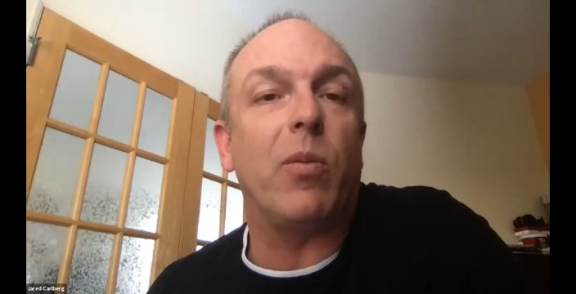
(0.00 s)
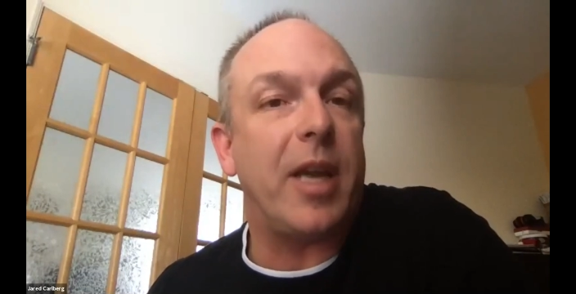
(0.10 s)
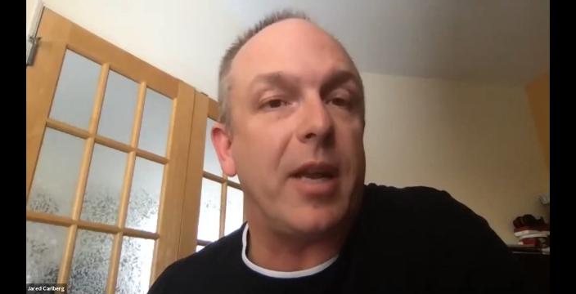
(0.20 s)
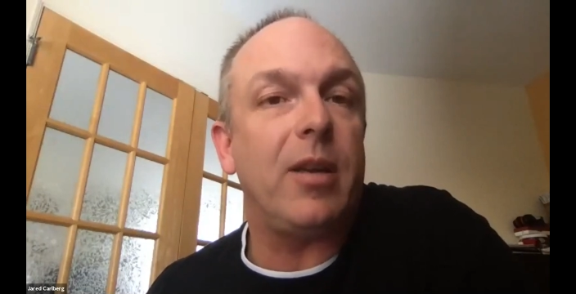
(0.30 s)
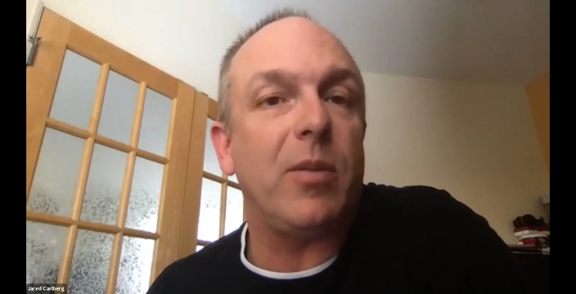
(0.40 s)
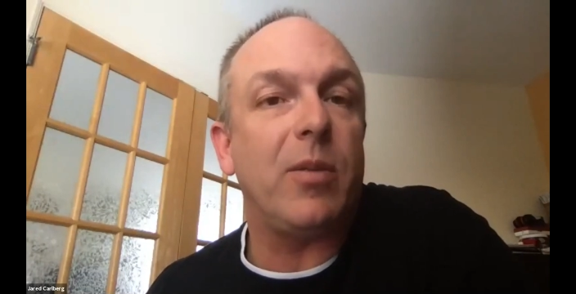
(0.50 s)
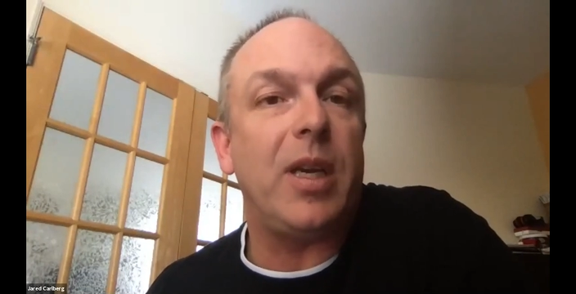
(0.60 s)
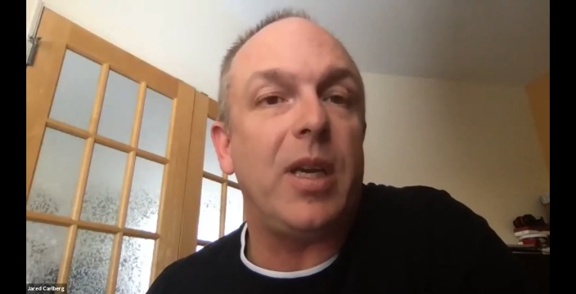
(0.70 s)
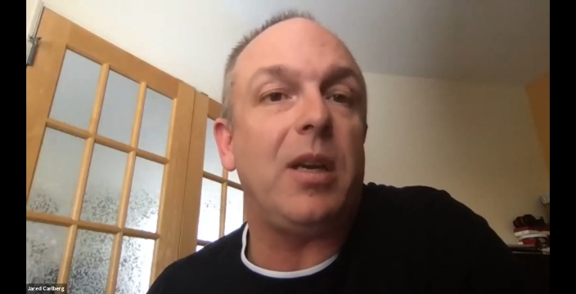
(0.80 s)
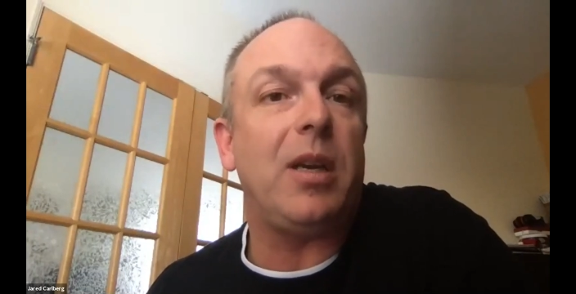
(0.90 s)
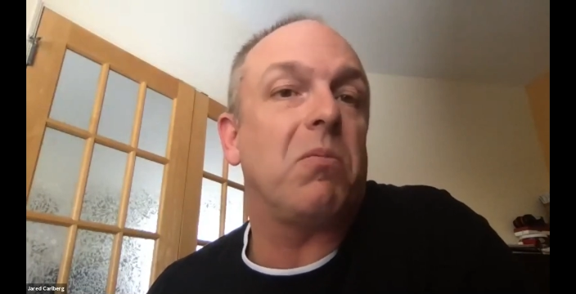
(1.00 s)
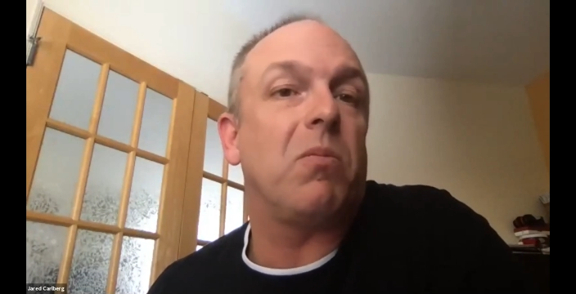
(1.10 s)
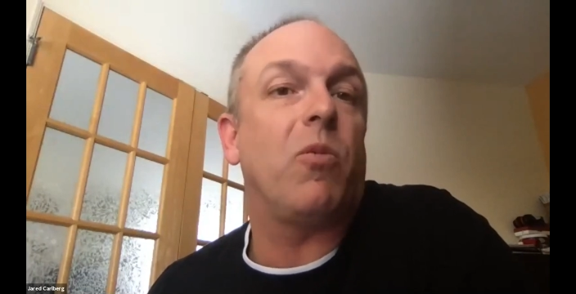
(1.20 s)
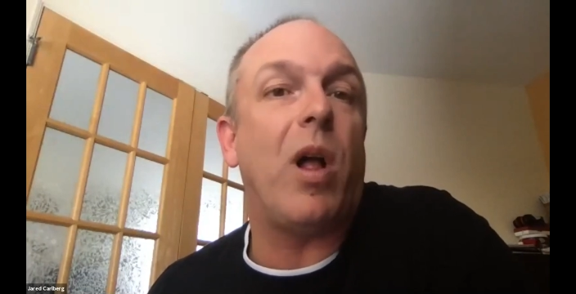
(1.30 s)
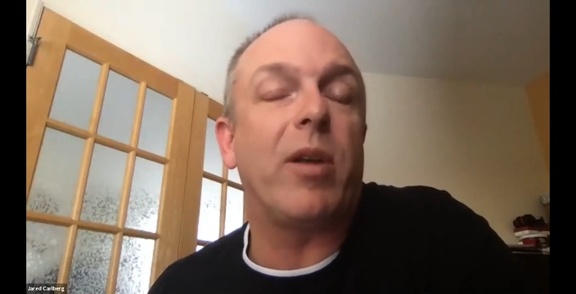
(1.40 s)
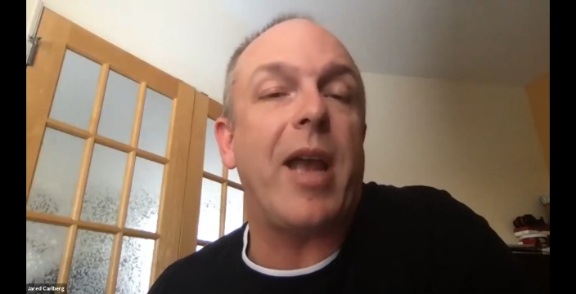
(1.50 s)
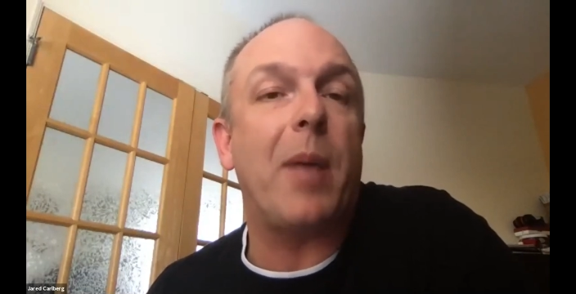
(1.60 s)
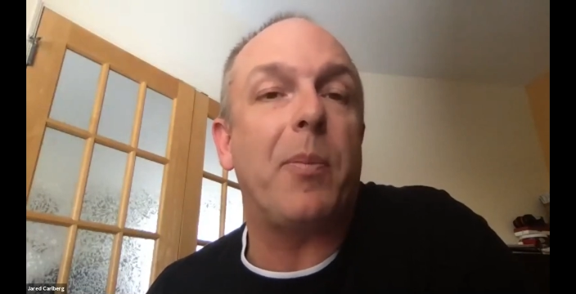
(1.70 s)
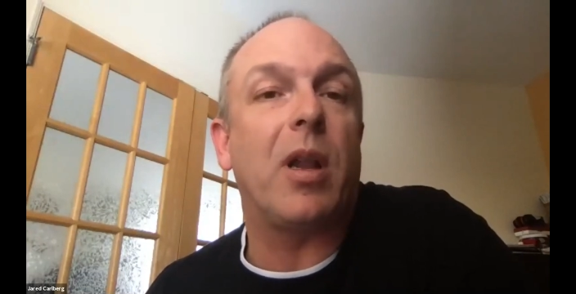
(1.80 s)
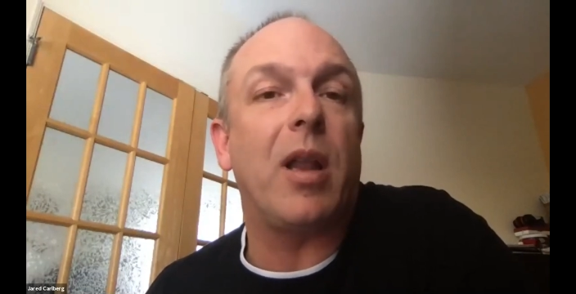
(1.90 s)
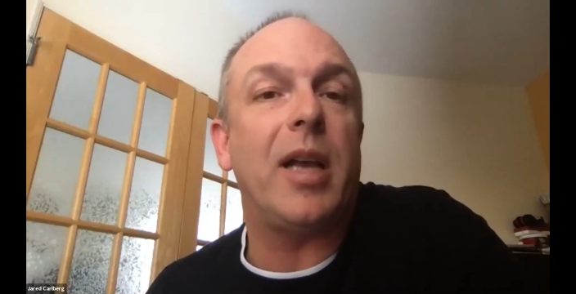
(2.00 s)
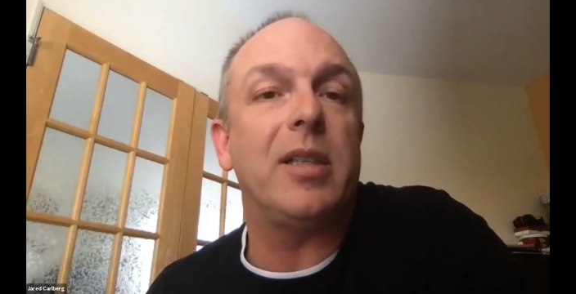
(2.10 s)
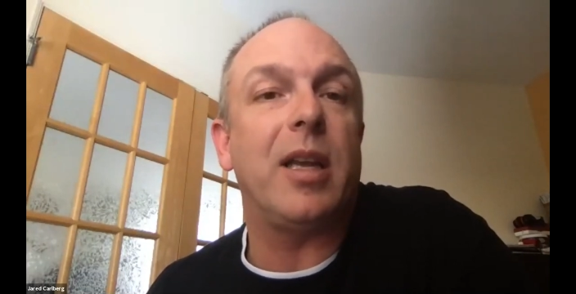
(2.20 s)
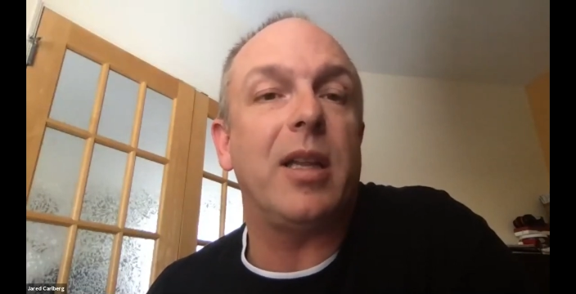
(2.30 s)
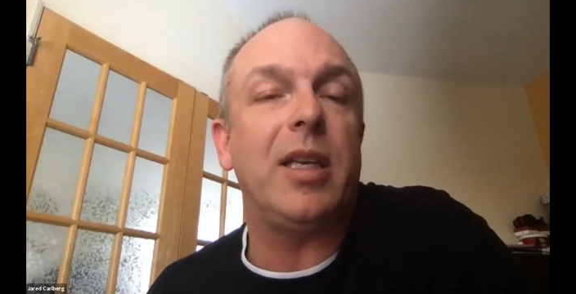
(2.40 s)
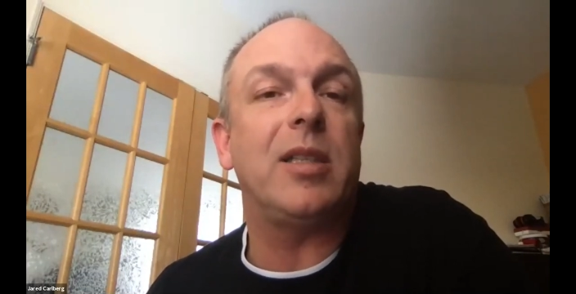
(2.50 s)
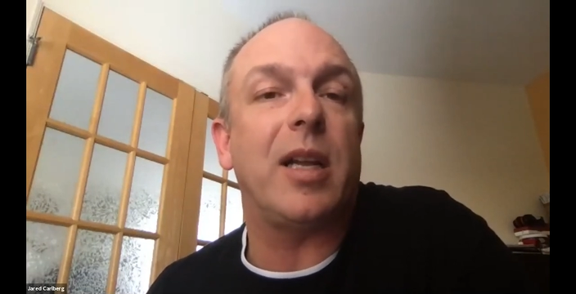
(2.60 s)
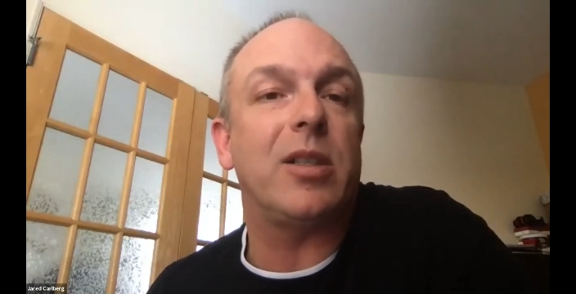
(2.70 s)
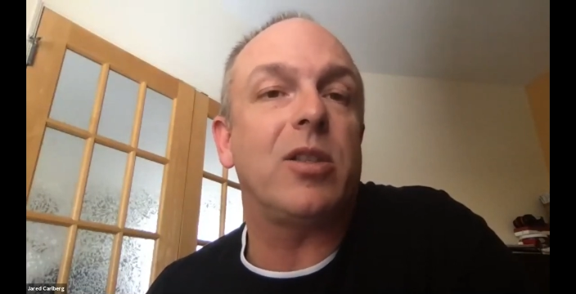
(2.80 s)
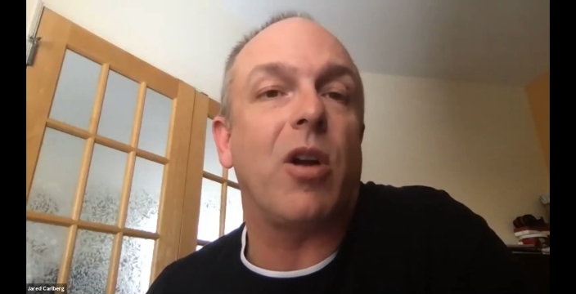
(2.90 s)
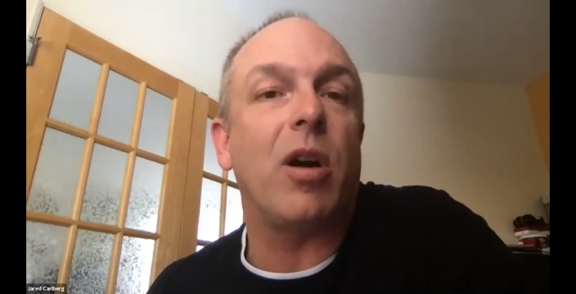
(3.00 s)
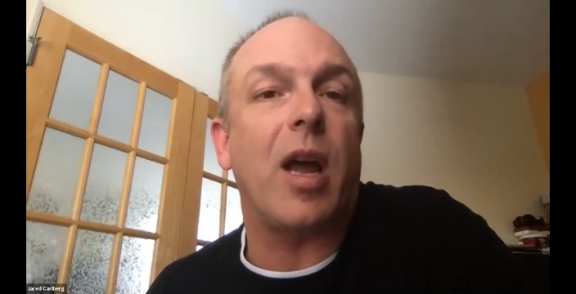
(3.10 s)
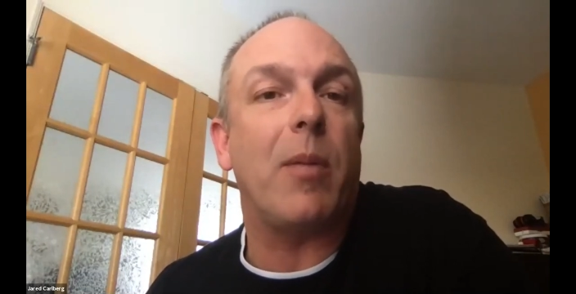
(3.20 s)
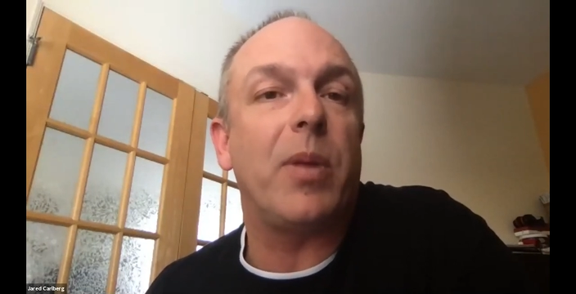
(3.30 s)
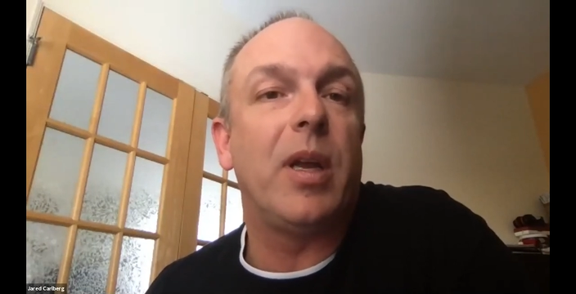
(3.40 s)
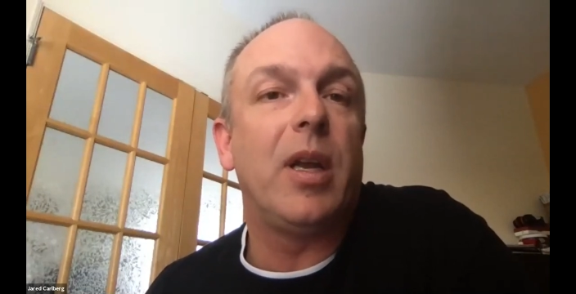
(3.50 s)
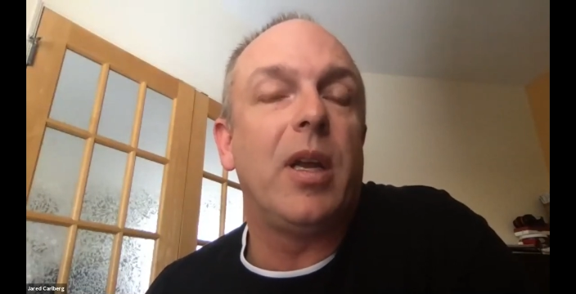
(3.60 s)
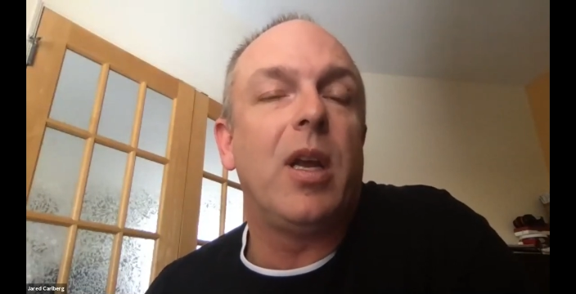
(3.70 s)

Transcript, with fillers: They tended to be well capitalized, at least at startup.